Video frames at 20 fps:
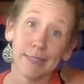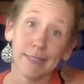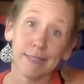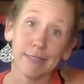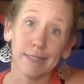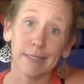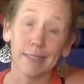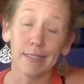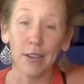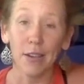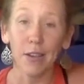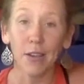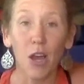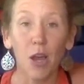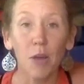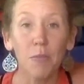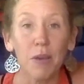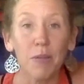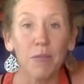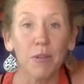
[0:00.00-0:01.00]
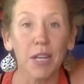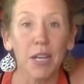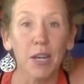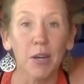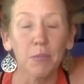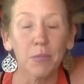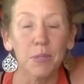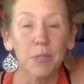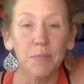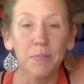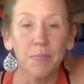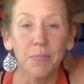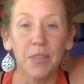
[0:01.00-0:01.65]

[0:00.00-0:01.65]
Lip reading: So I hope that one helps.